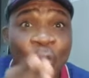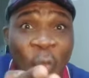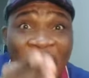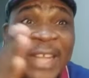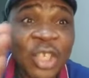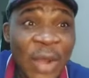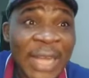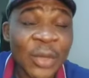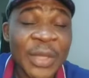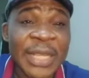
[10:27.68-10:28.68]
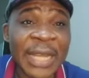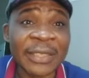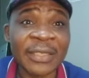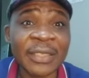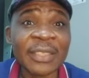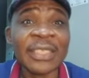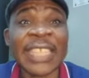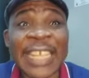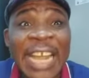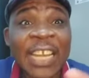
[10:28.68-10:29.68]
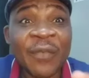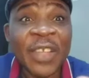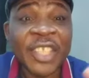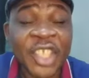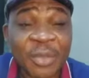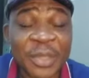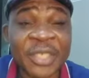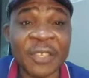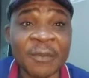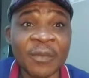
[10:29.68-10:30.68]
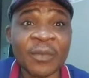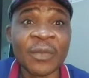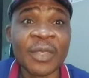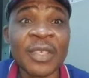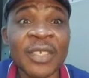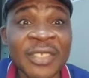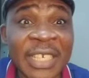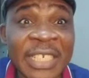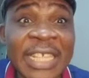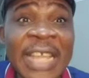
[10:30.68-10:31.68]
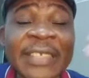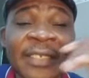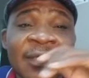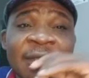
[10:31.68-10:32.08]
While you are doing that, the caliphate is busy strategizing.